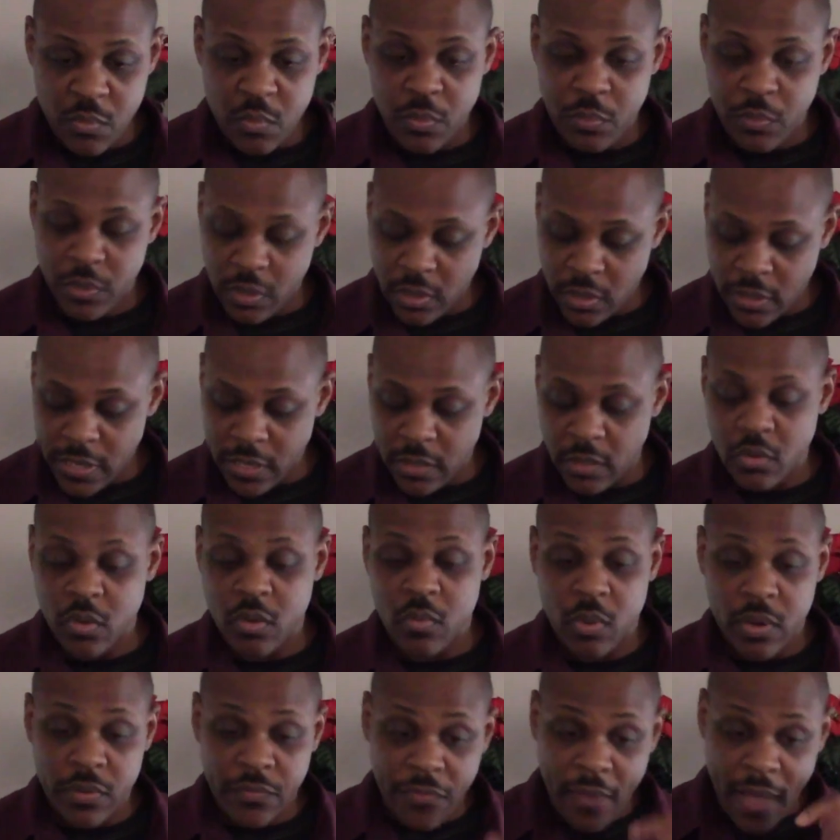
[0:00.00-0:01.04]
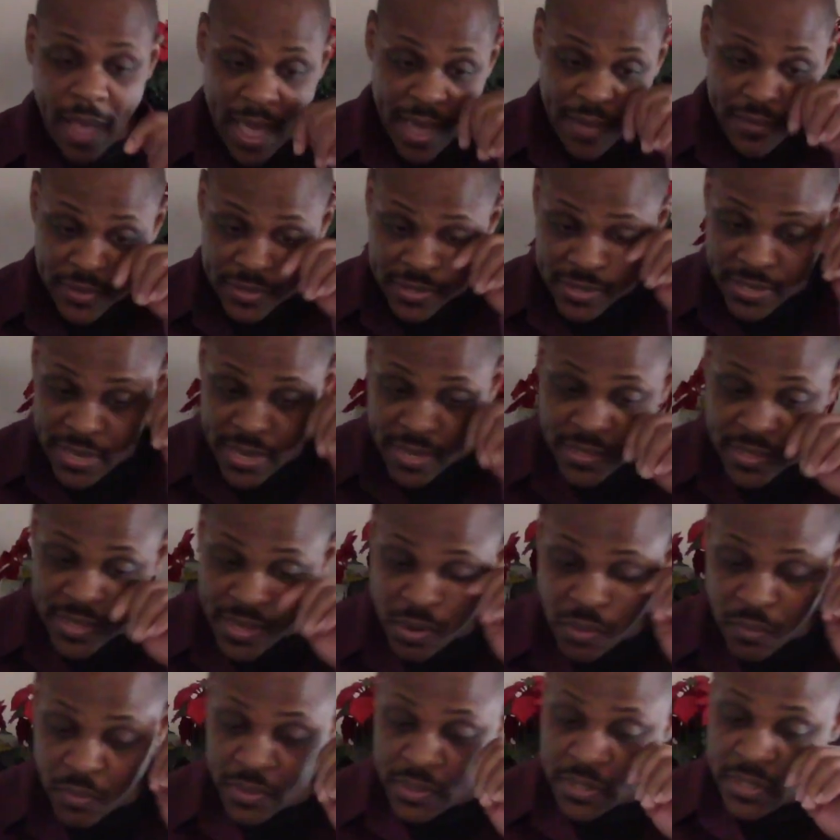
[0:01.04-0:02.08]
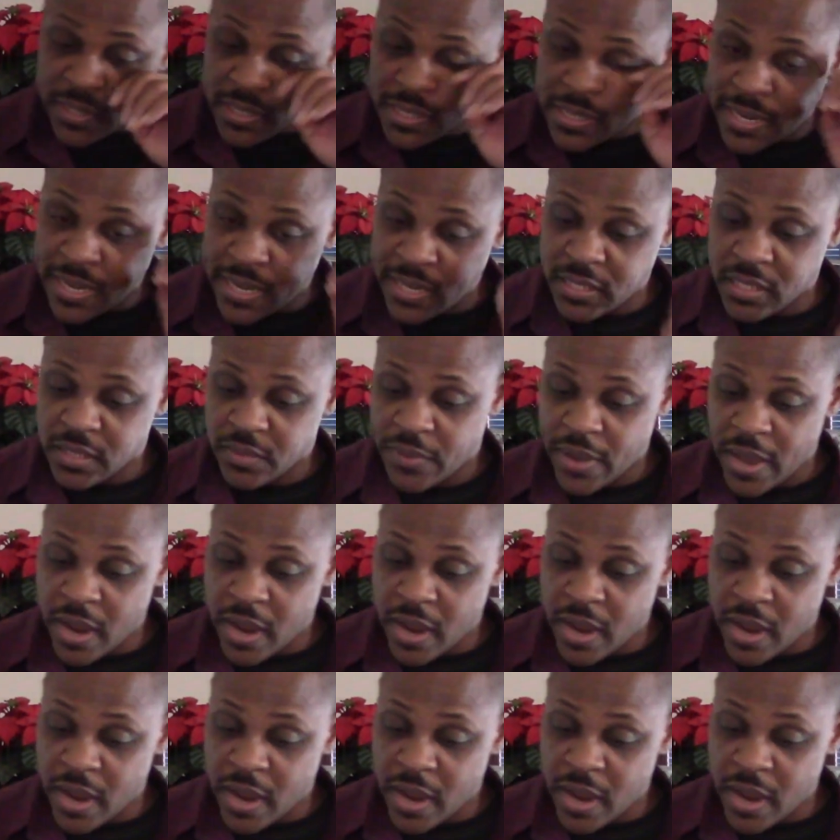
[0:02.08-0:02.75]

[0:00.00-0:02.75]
when we look at Luke 1:5, it says there was in the days of